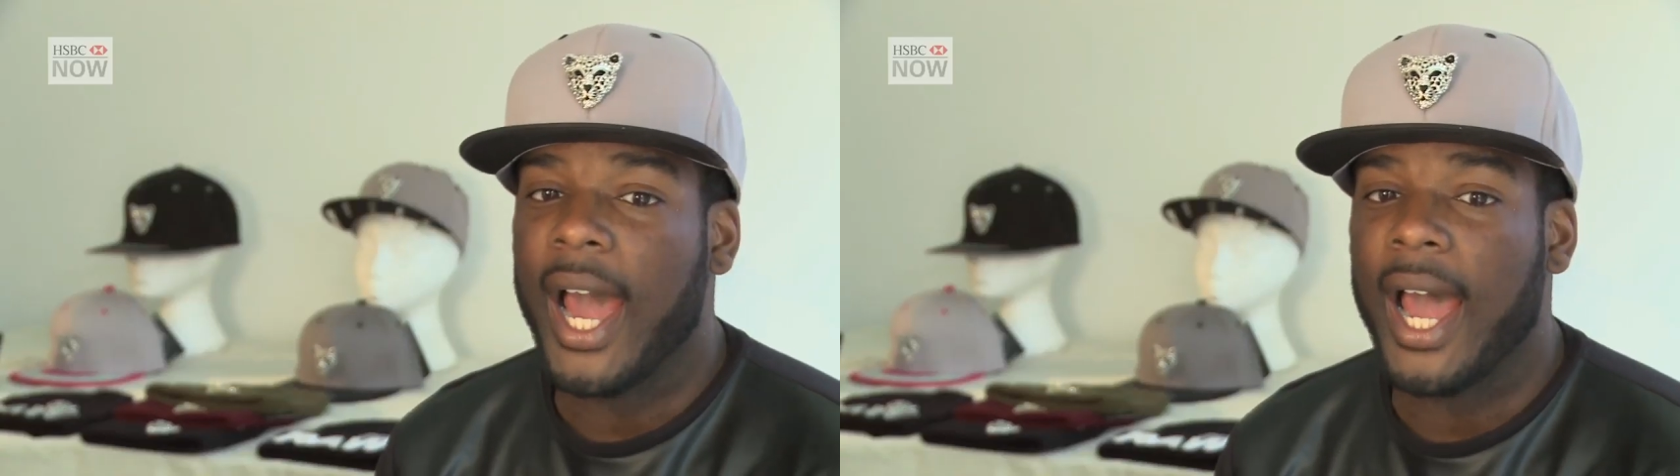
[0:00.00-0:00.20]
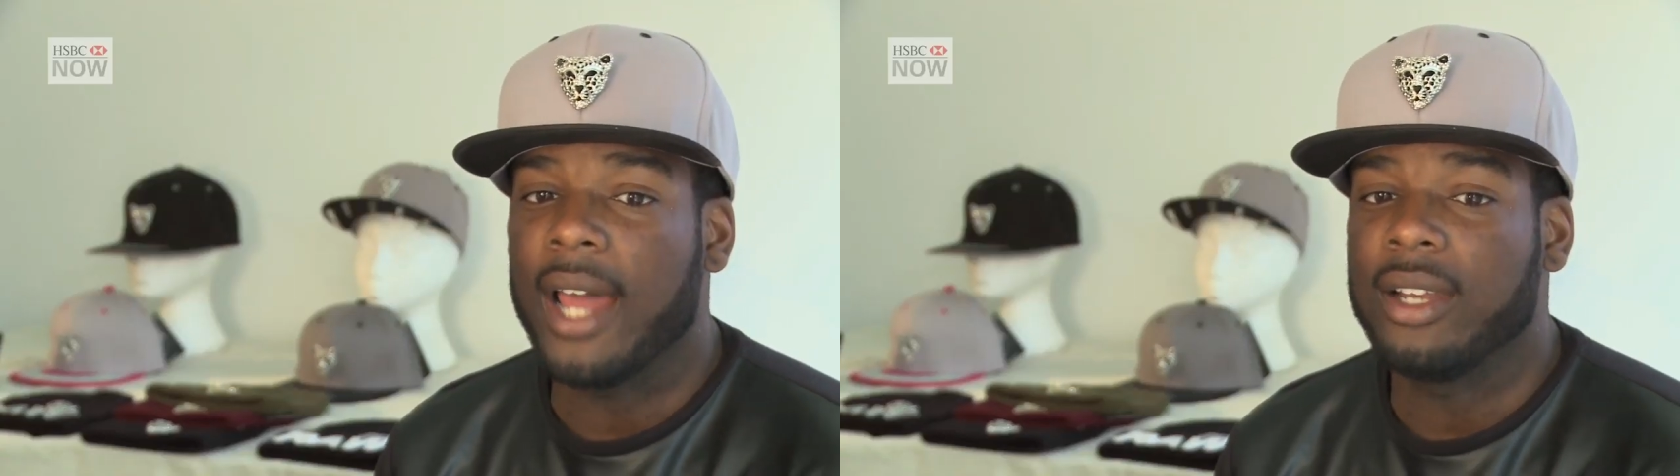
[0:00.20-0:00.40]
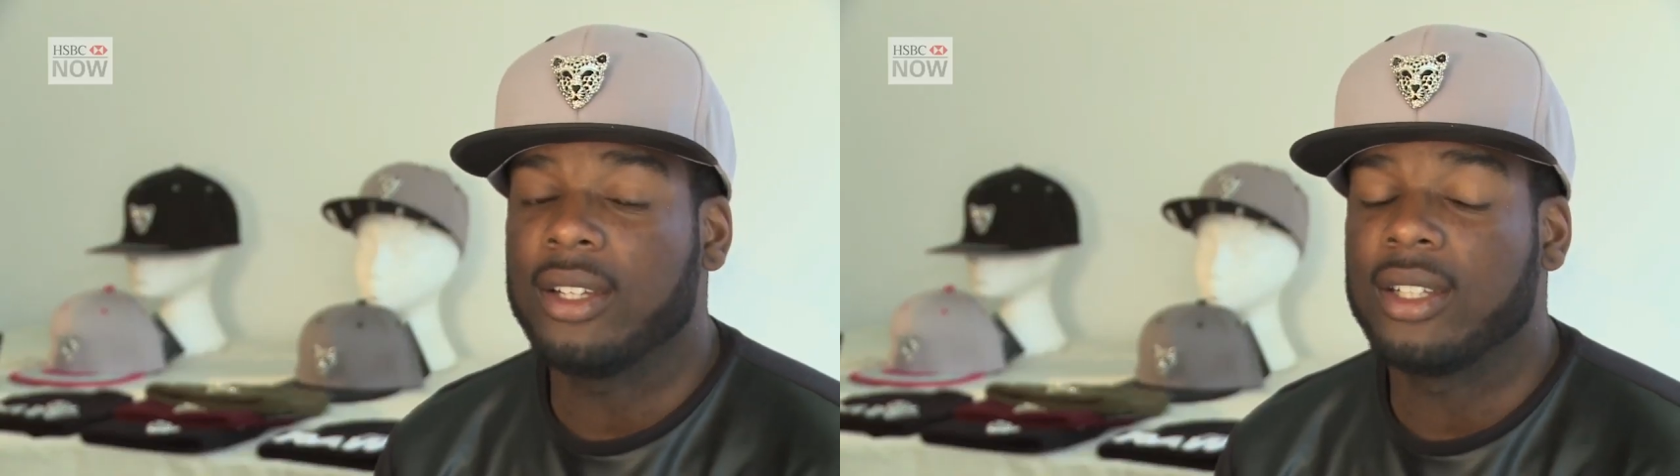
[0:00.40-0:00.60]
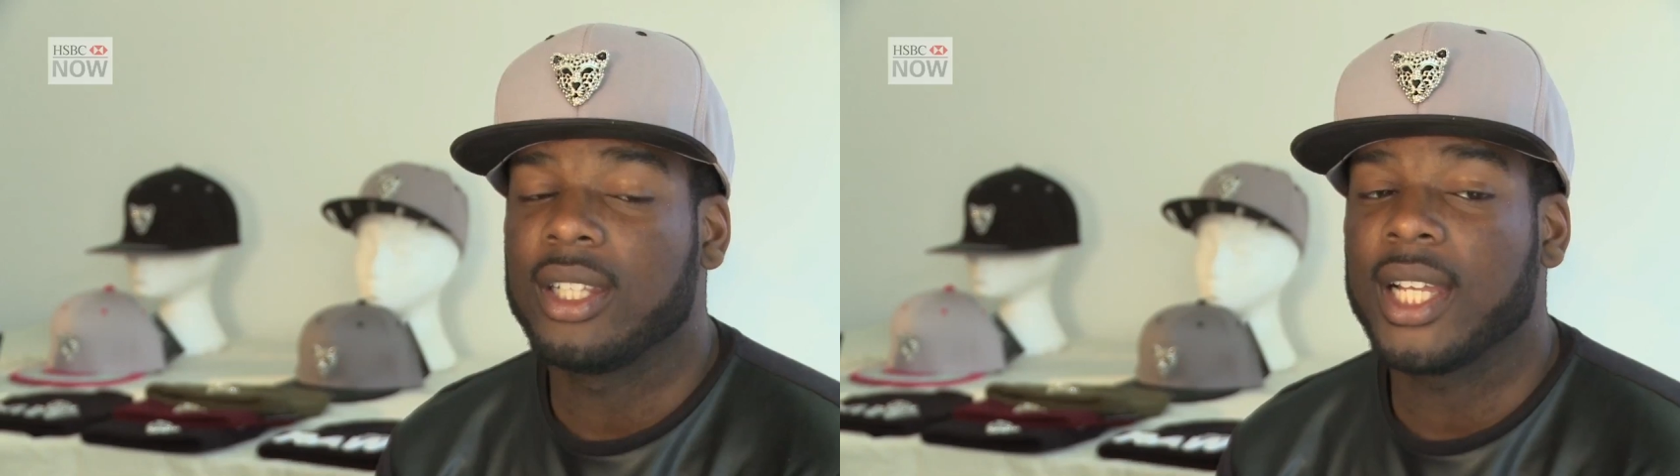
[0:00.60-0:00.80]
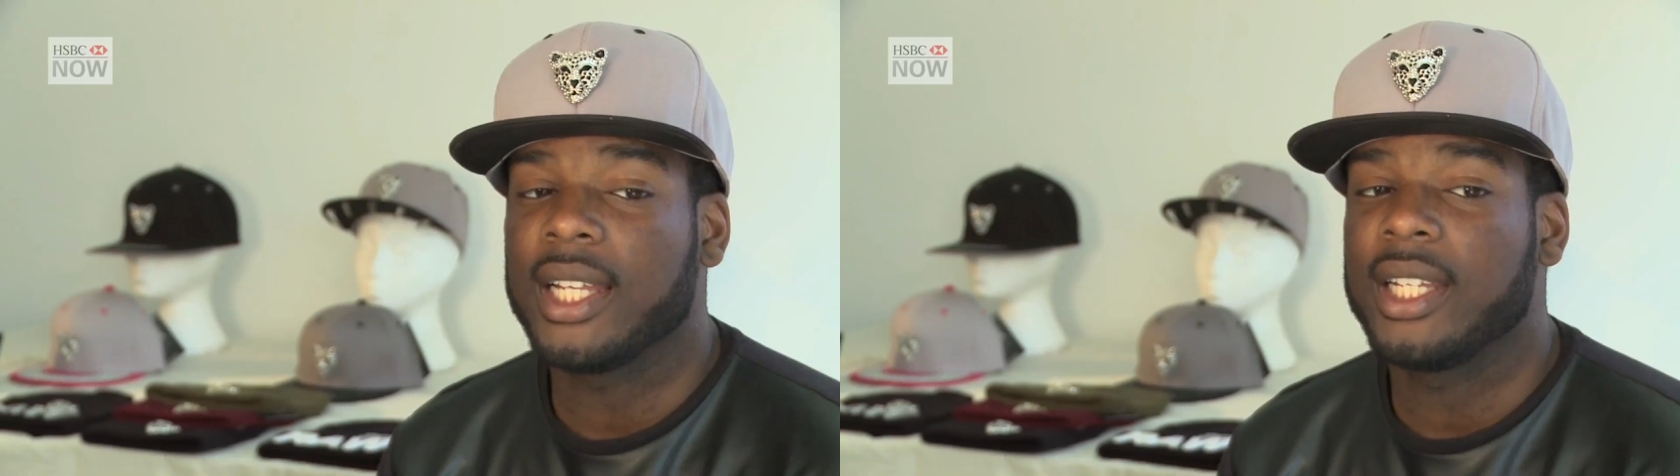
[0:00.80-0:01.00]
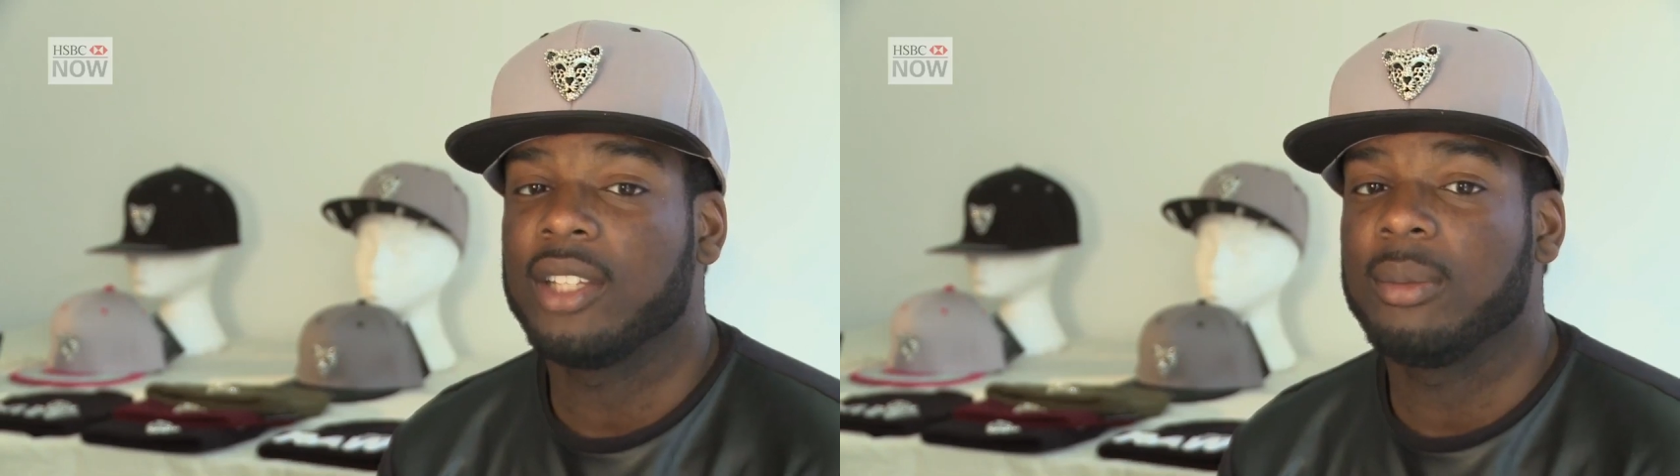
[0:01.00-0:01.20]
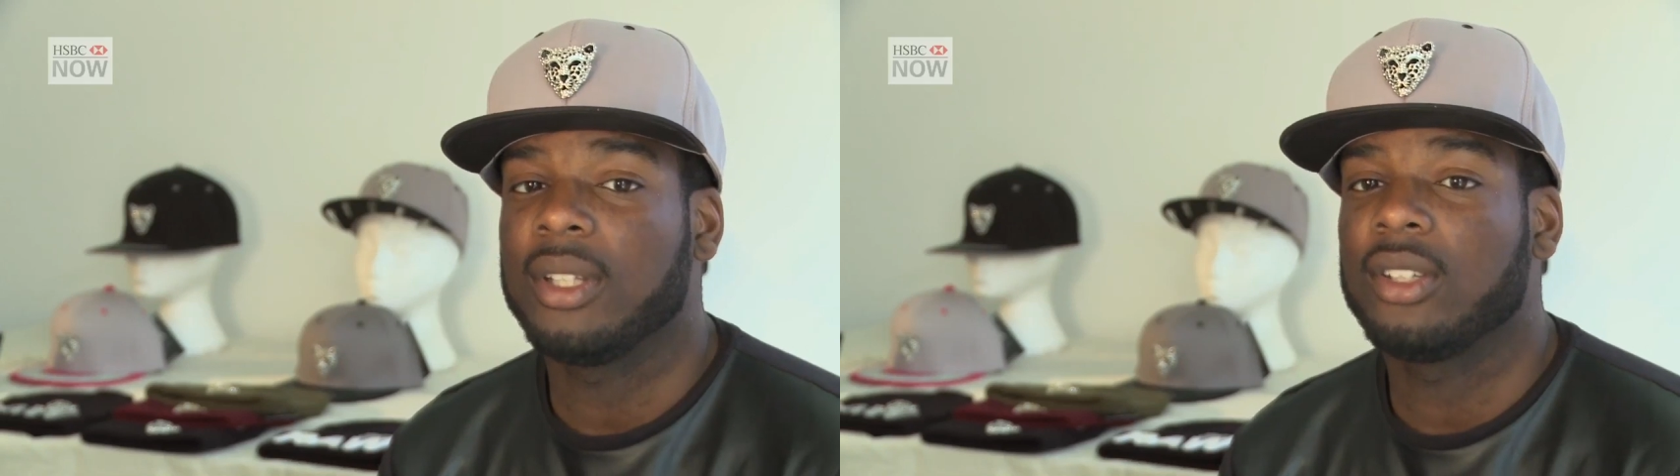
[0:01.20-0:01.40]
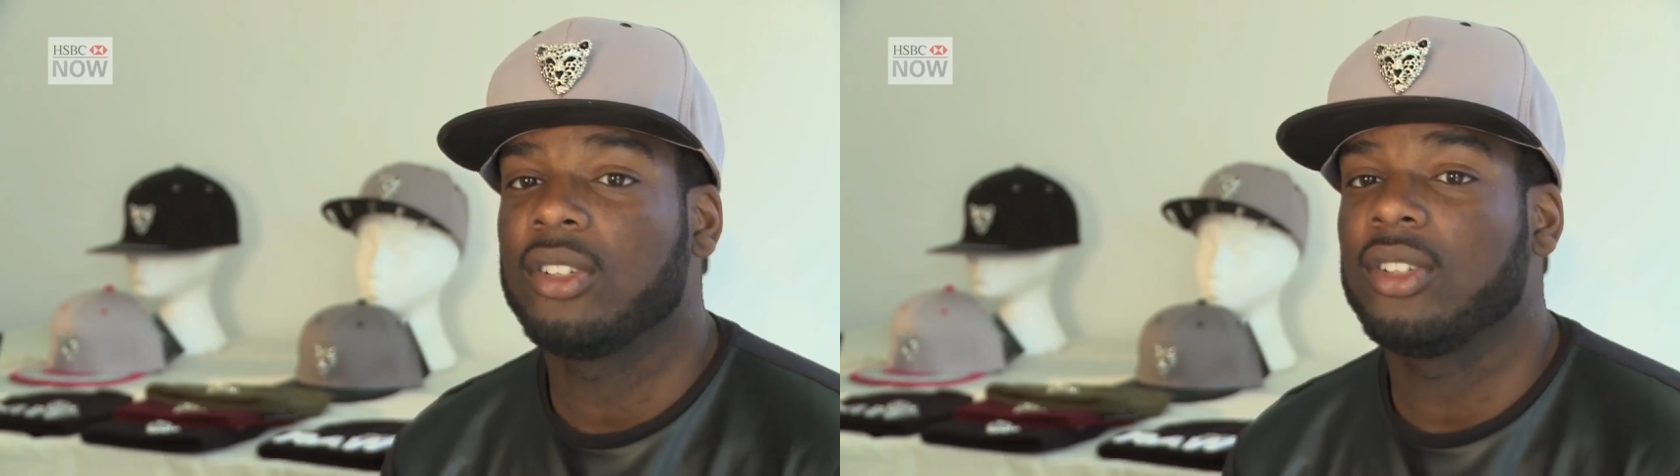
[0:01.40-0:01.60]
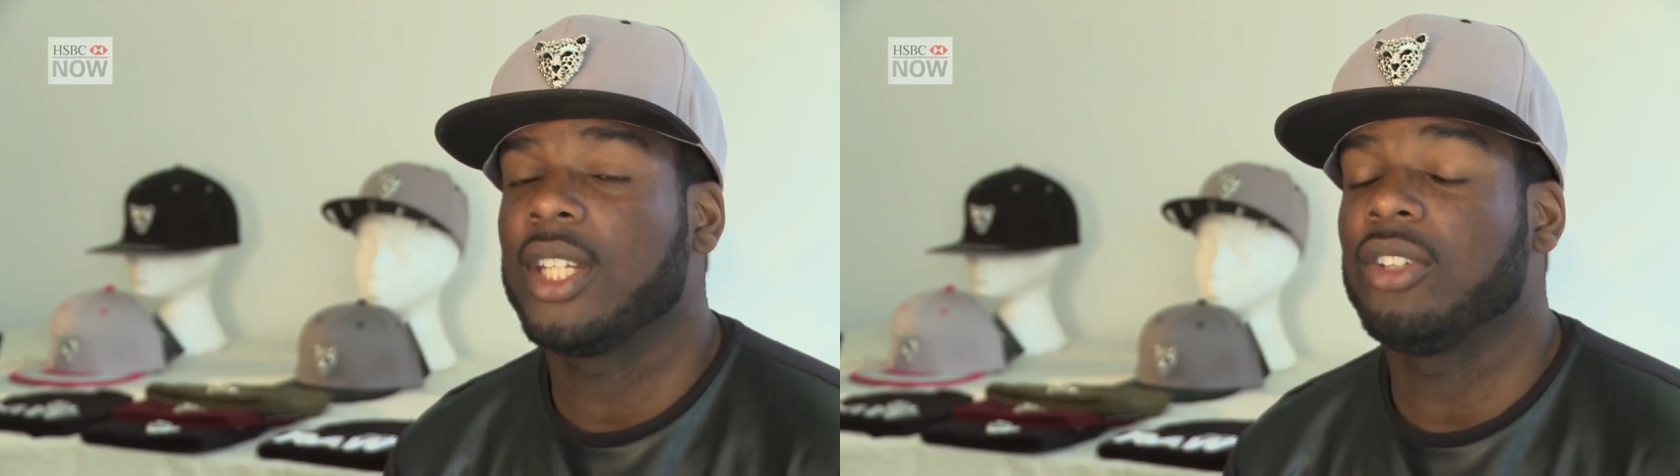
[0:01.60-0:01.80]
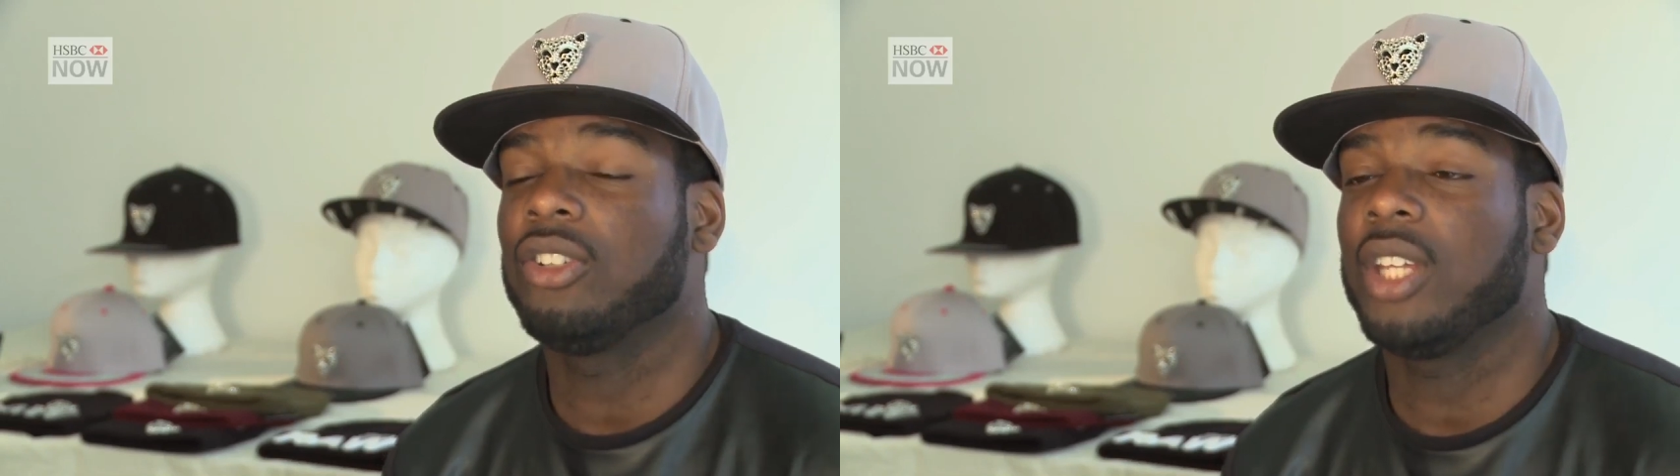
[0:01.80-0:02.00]
And that led me to
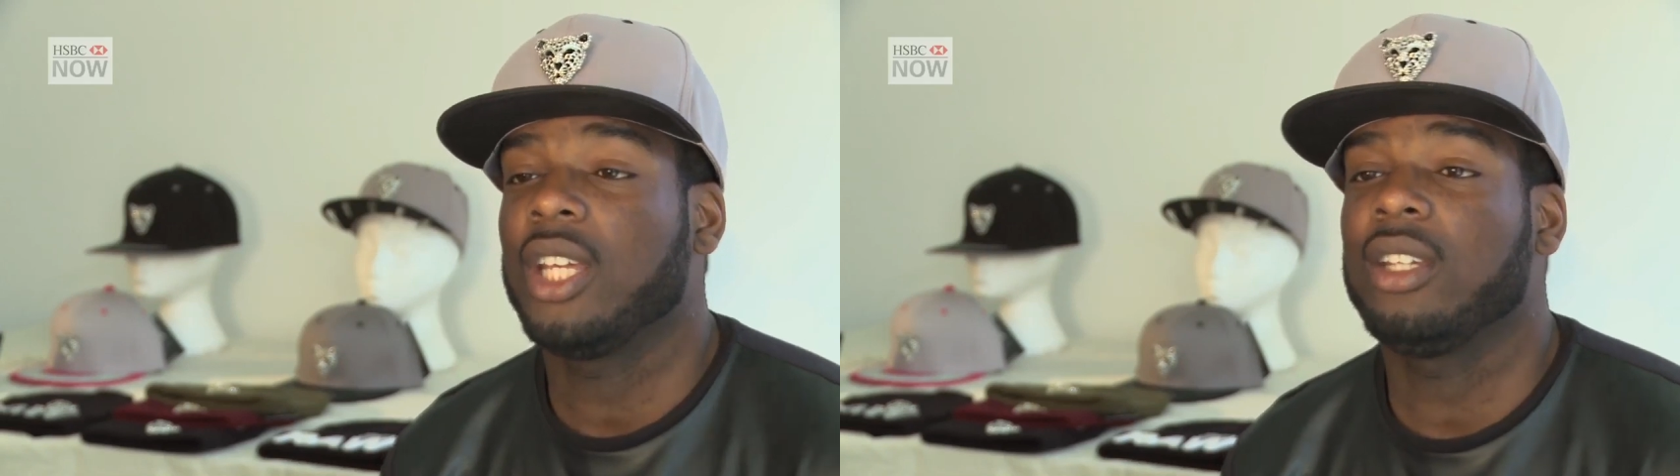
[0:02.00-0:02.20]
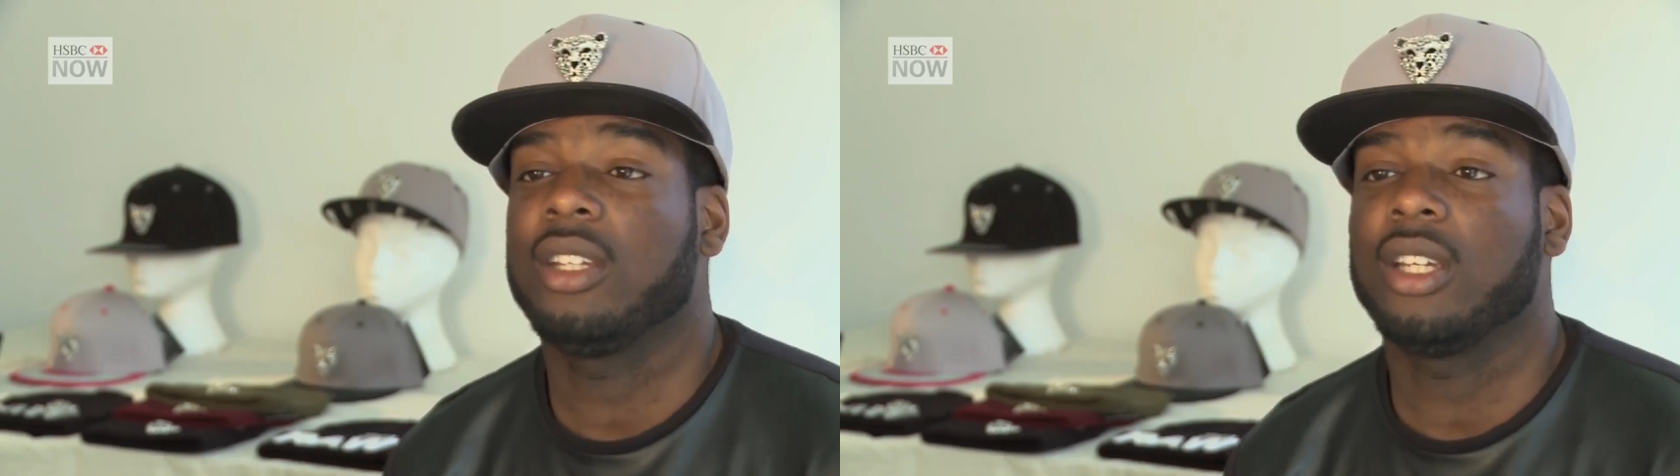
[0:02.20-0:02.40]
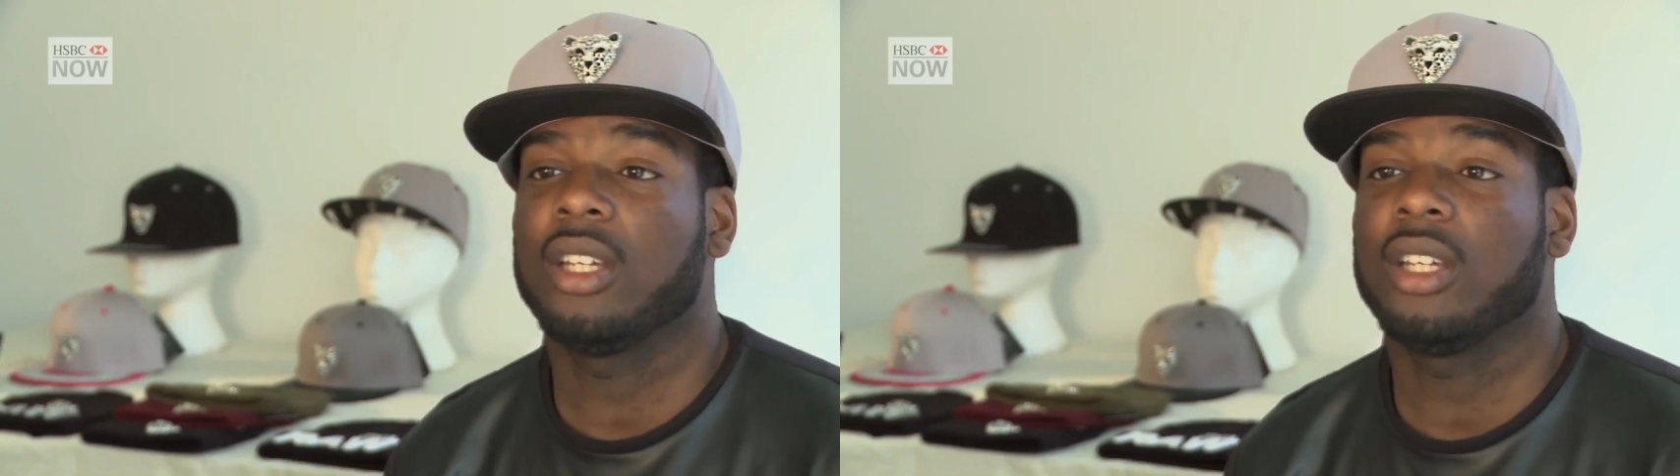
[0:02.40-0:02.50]
then say,